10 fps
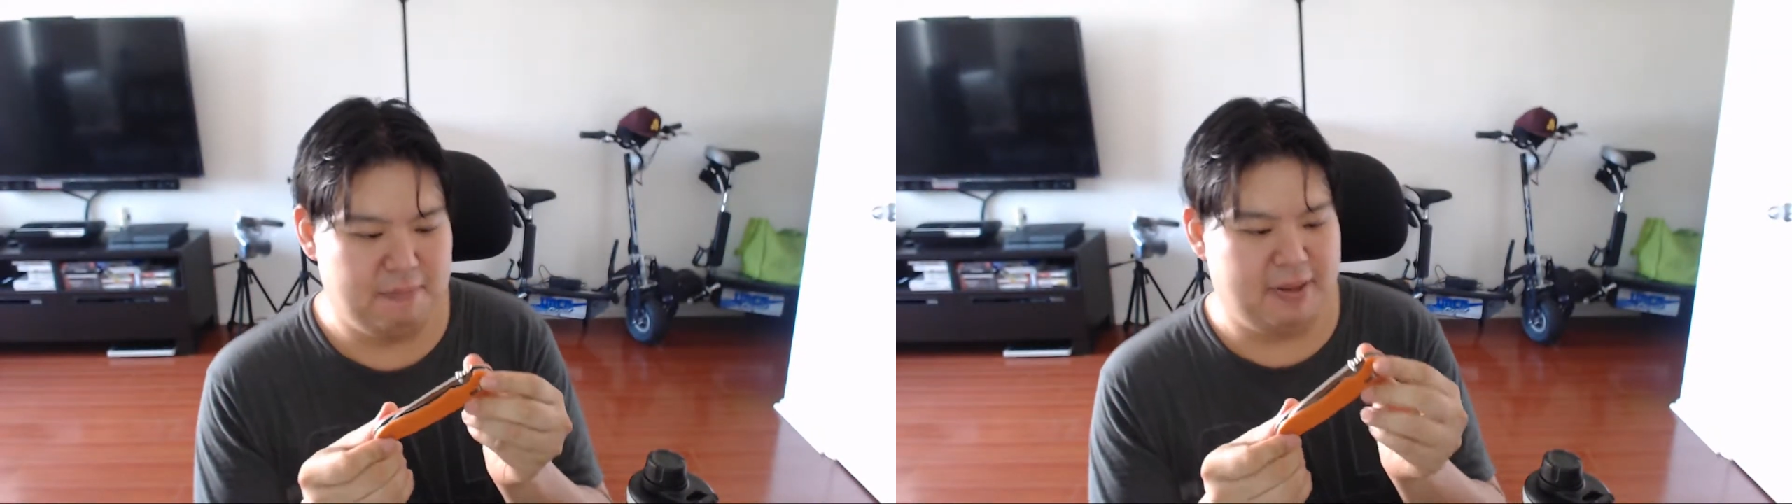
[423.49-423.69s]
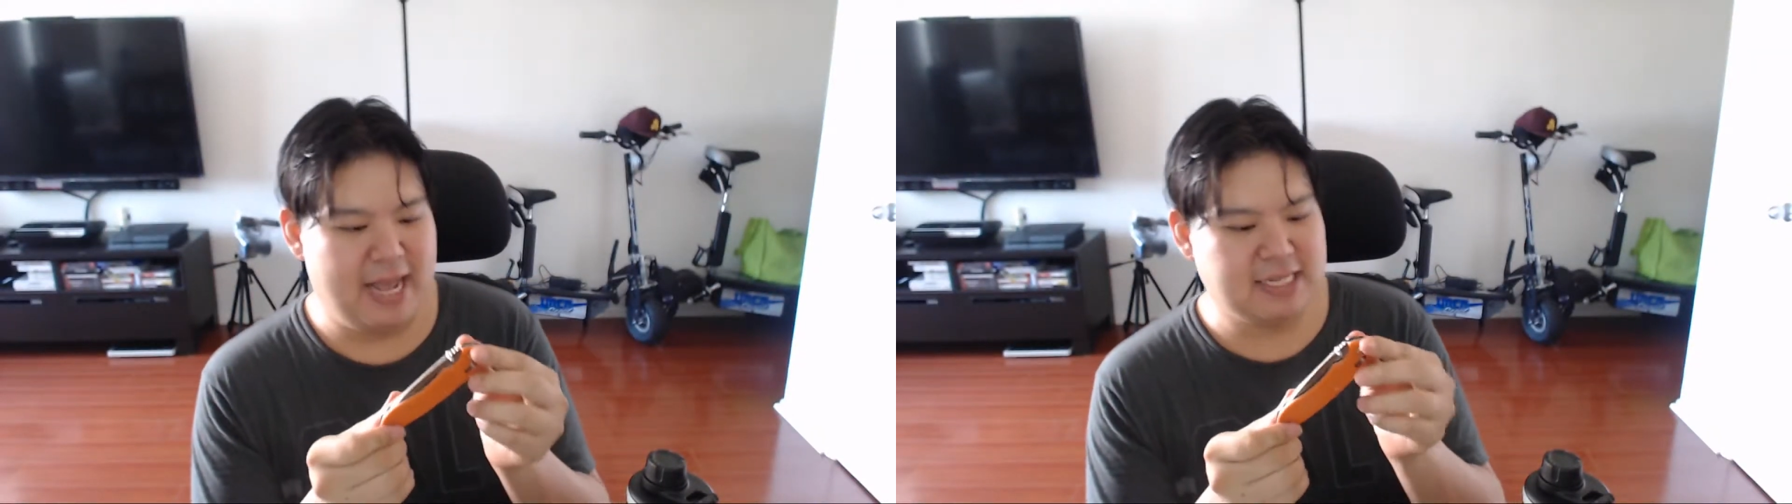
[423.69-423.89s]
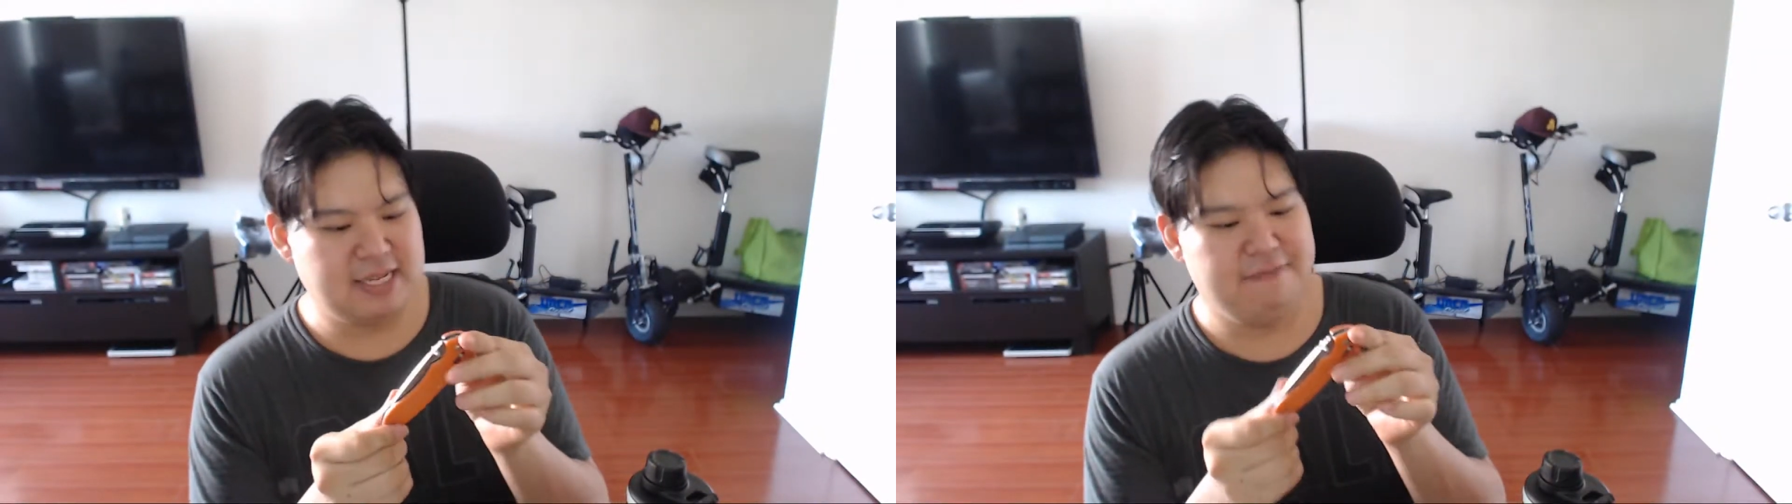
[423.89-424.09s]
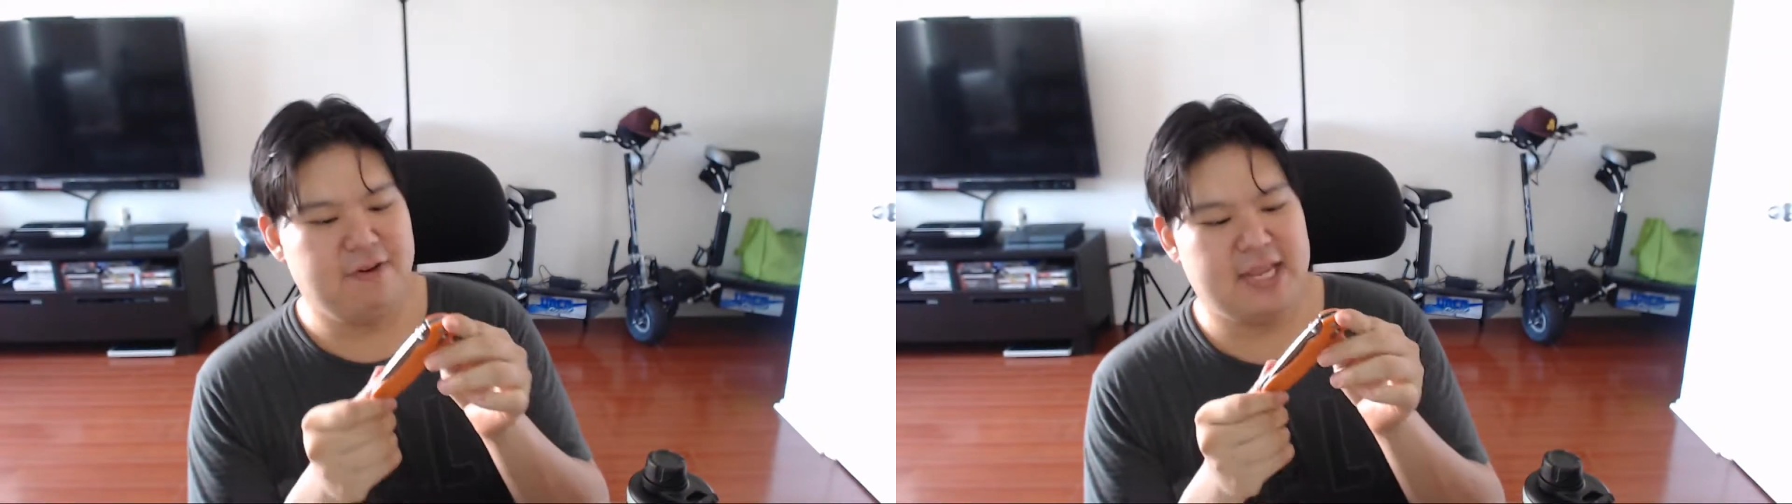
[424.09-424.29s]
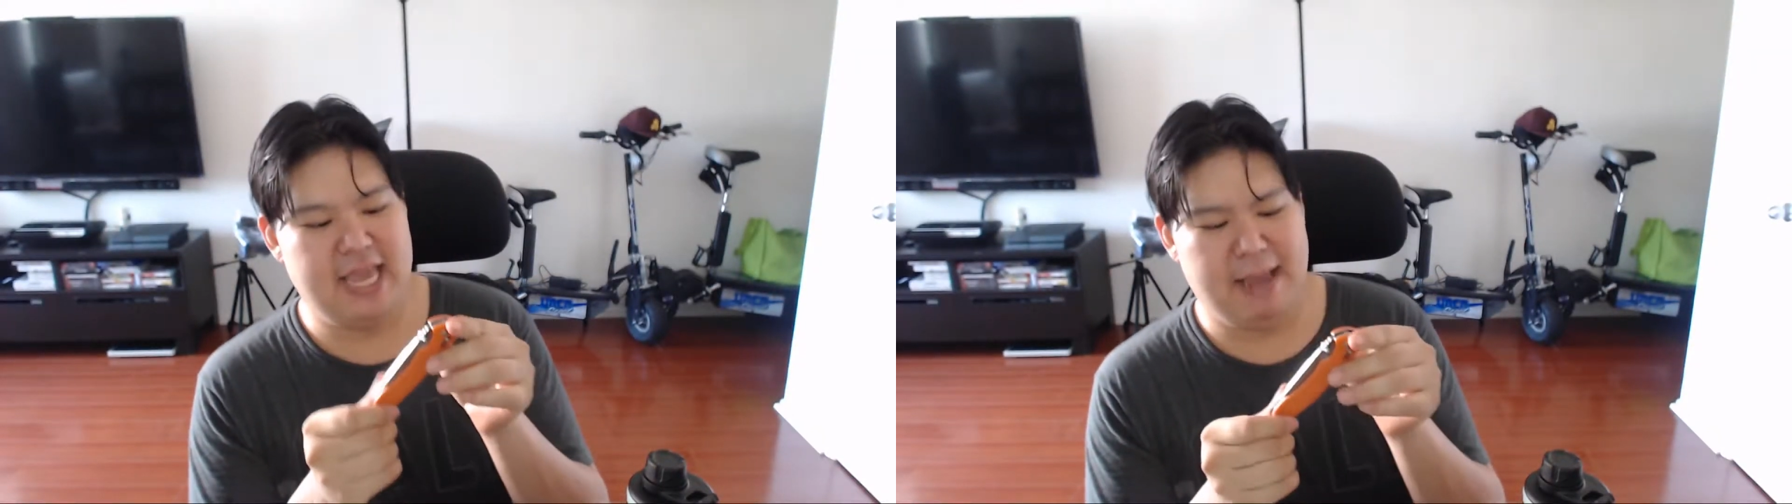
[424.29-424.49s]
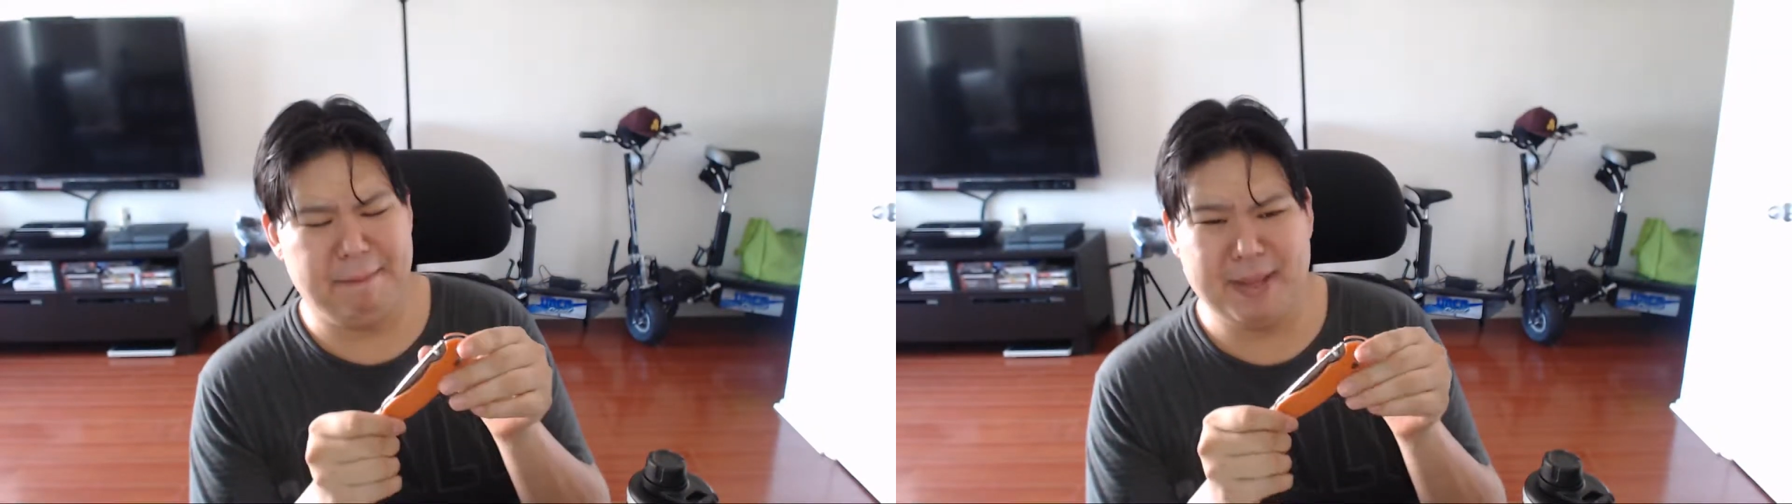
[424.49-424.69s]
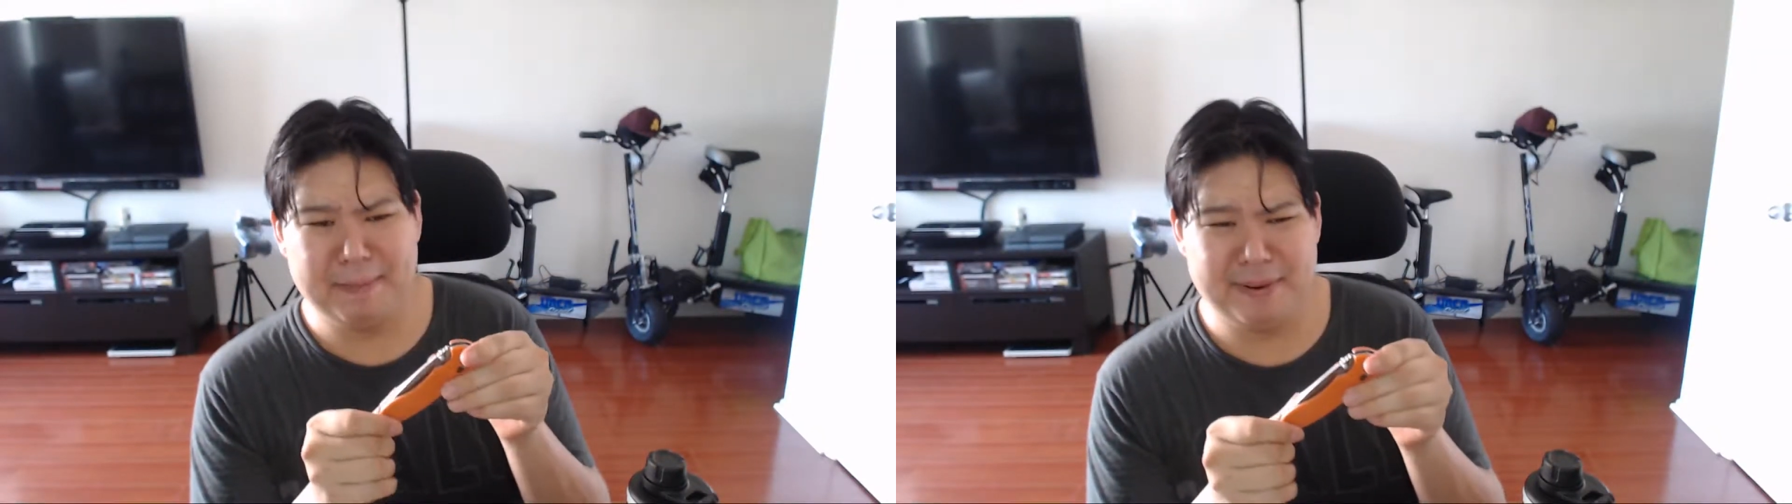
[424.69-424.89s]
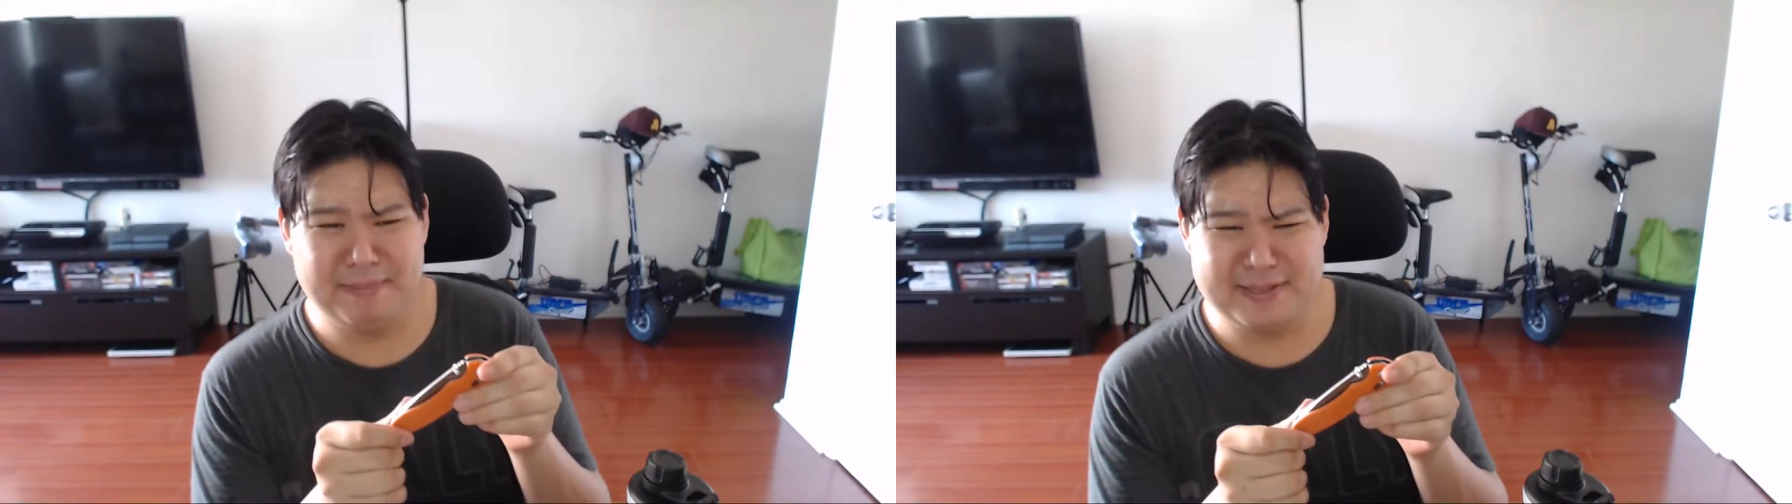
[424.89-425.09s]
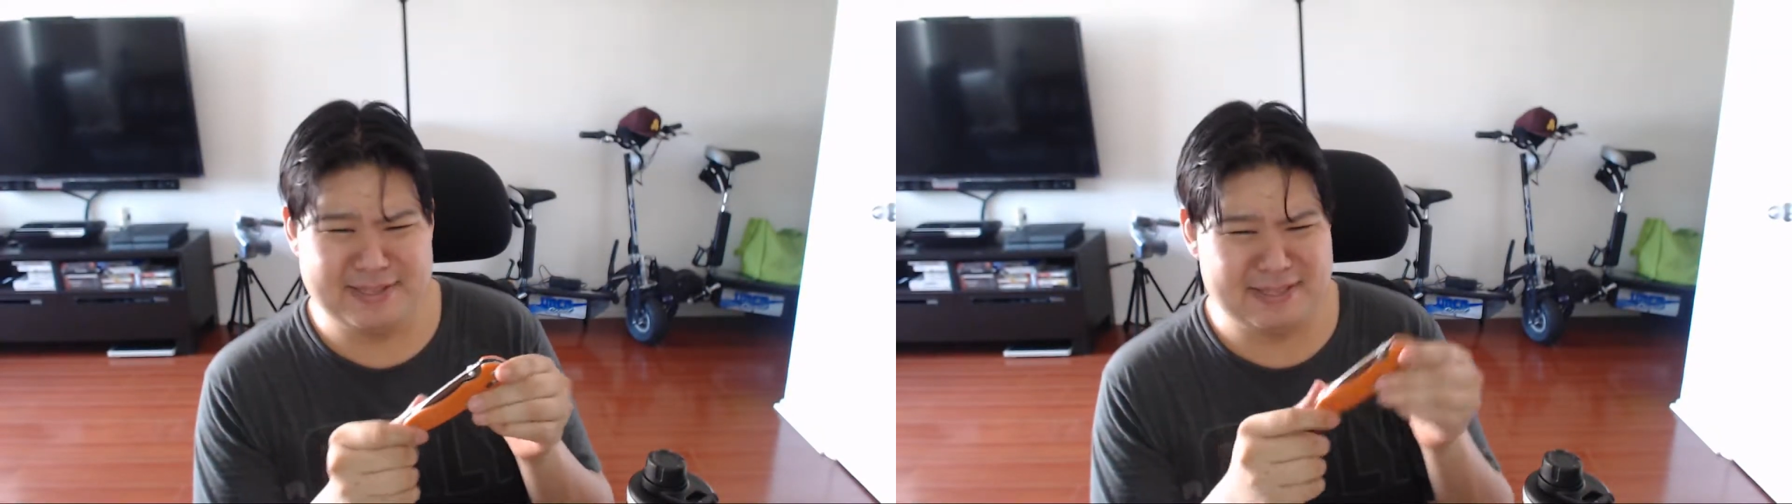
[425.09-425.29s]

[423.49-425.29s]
But actually for camping purposes,